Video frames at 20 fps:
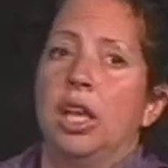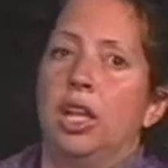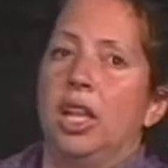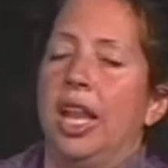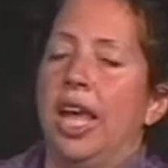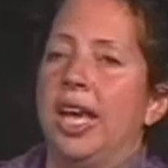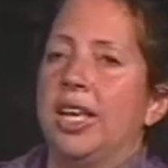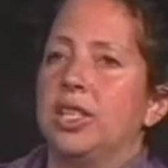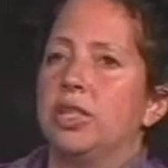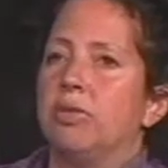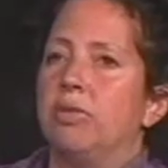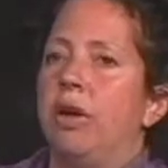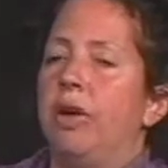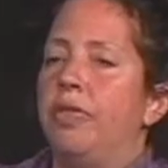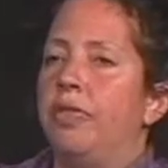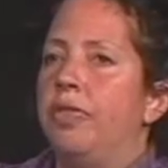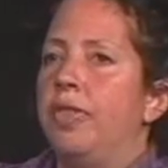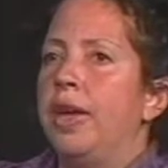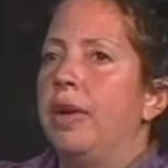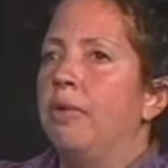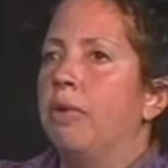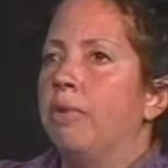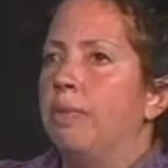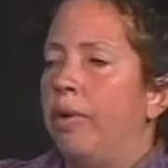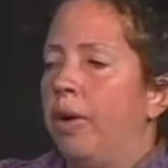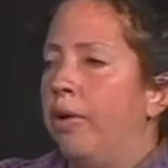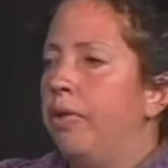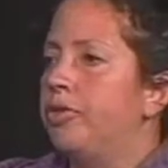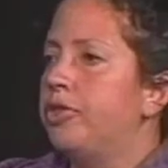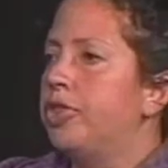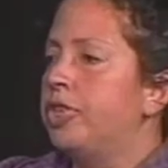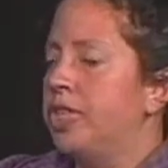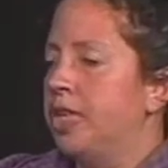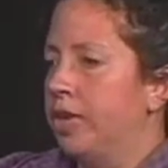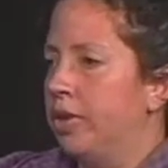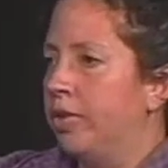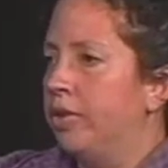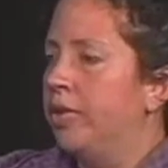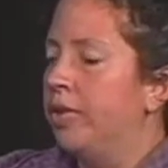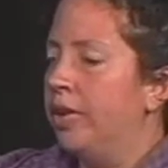last month, they were both
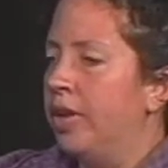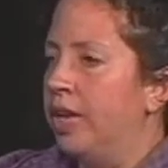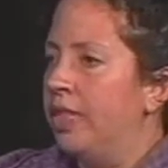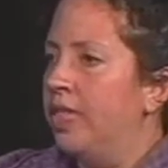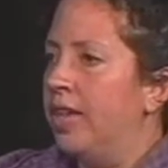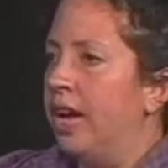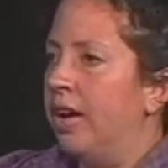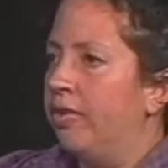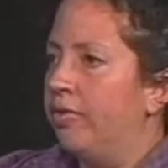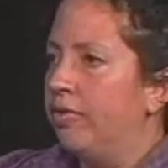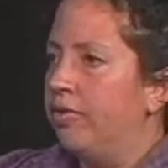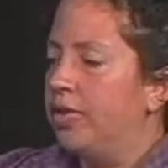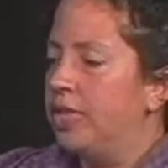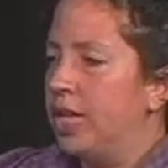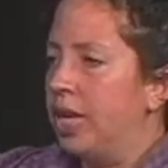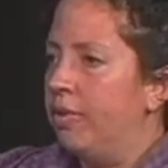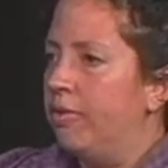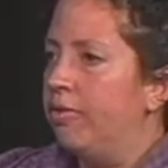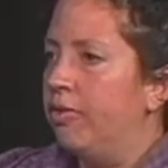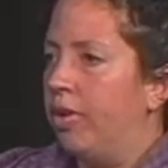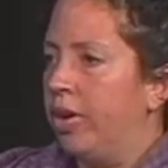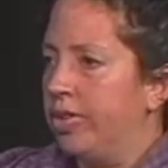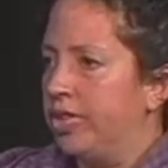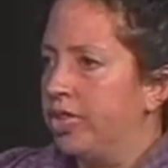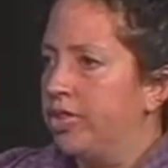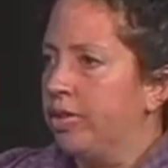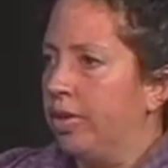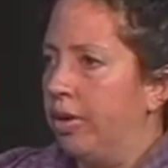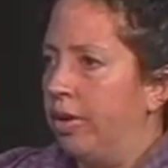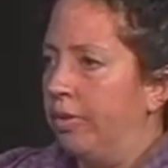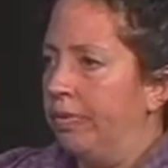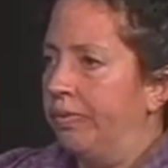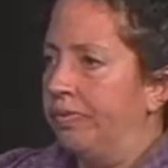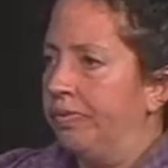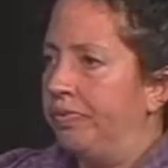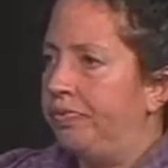still in that same foster home.